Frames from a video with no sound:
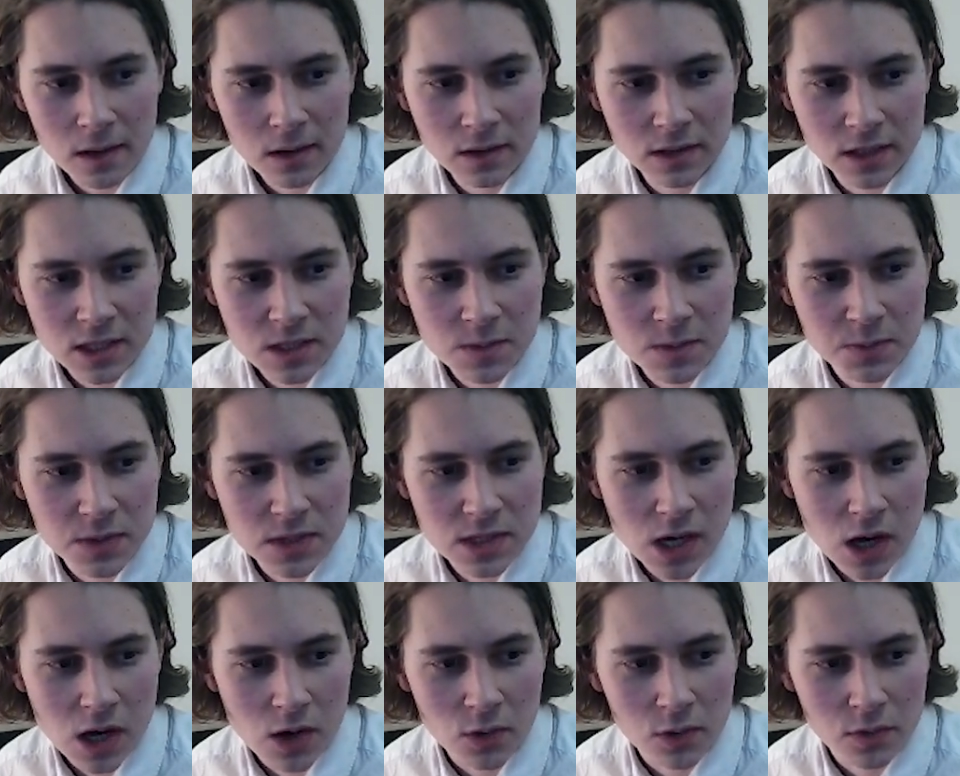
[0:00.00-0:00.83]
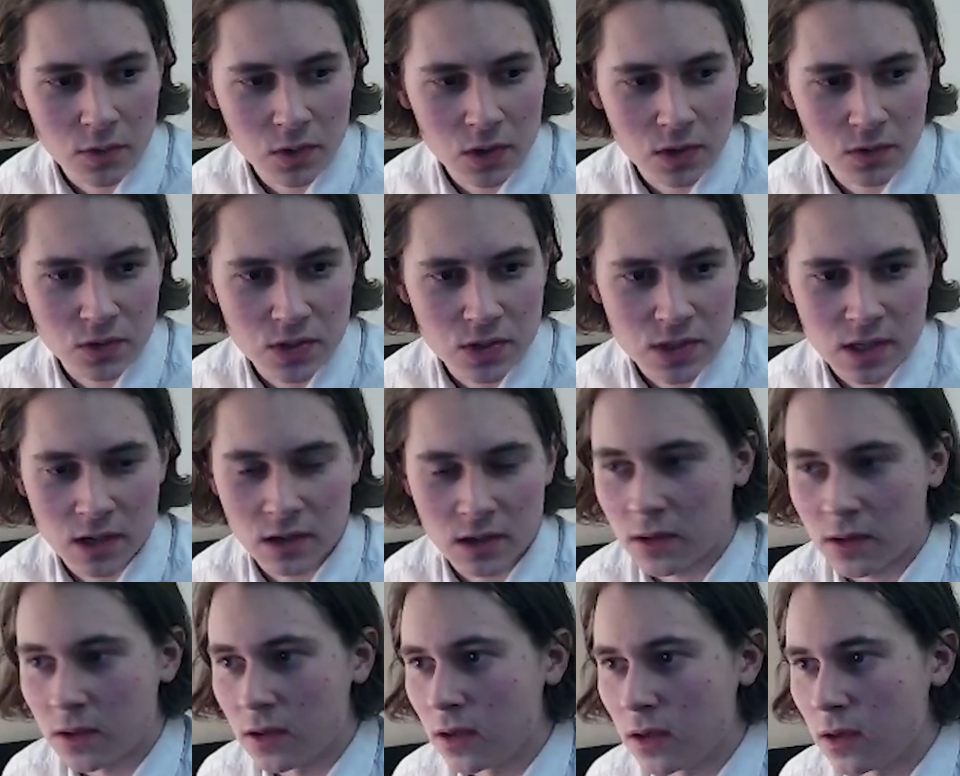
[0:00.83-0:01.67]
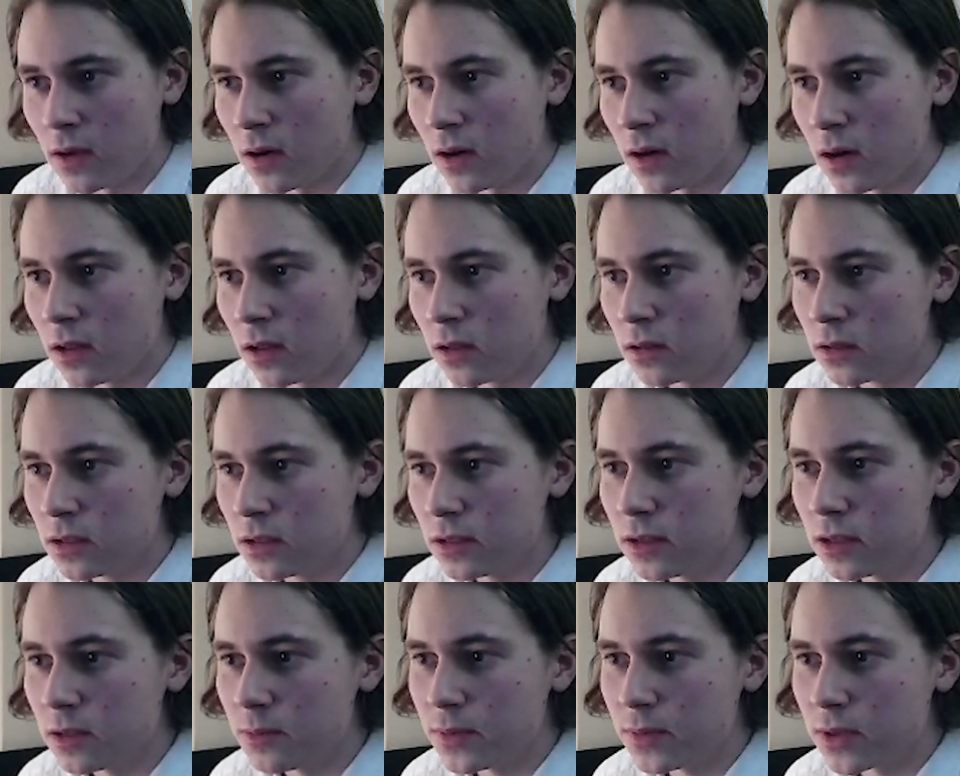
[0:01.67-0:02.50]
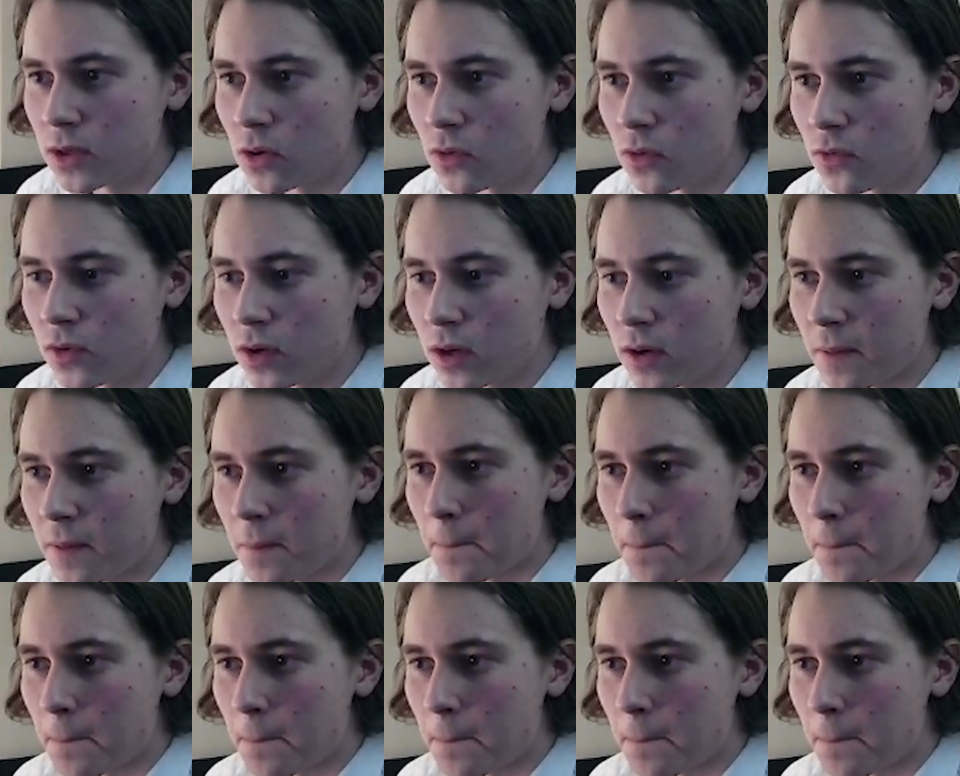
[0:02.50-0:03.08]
Next piece, however, was a little bit of a